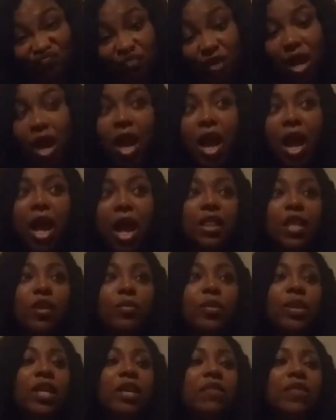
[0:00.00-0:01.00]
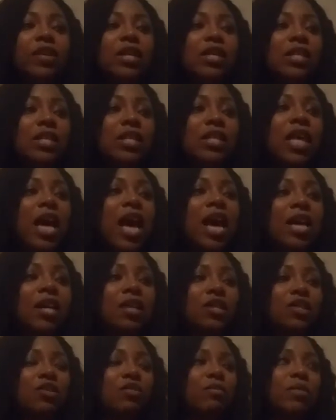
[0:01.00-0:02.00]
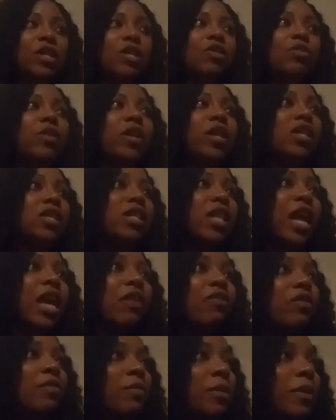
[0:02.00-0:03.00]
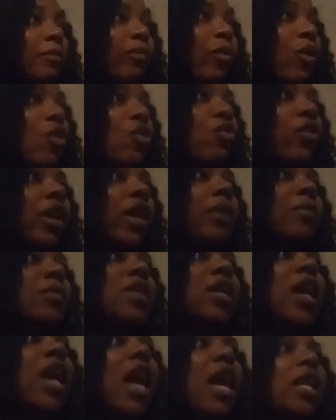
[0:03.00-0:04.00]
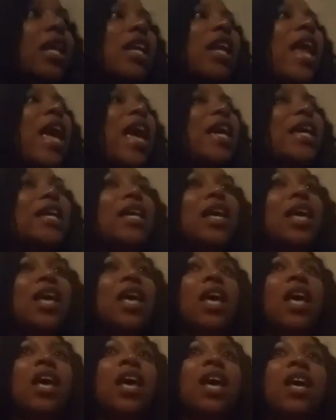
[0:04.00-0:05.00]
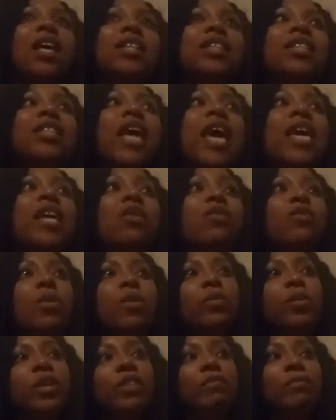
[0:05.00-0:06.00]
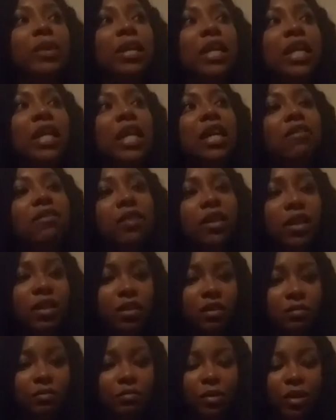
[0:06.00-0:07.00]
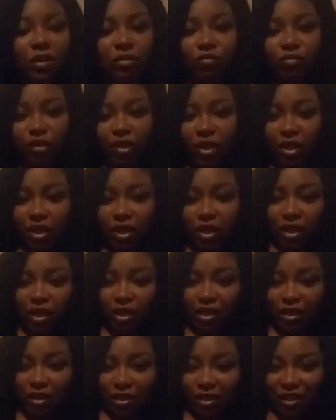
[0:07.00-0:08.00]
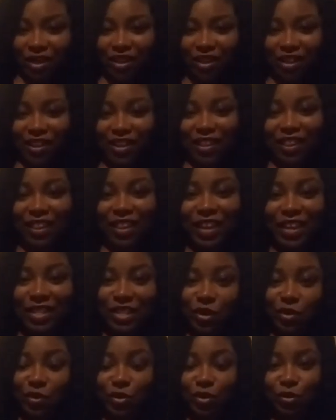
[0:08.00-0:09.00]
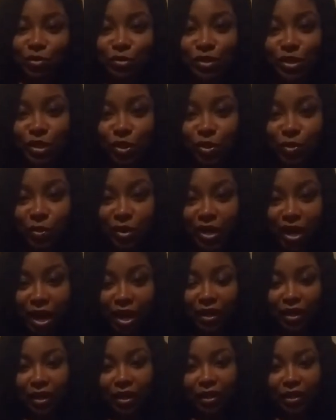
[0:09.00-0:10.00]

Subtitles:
I think we live in a society too much where it's we've been programmed to kind of take what we've been given, but really it's on you to create it.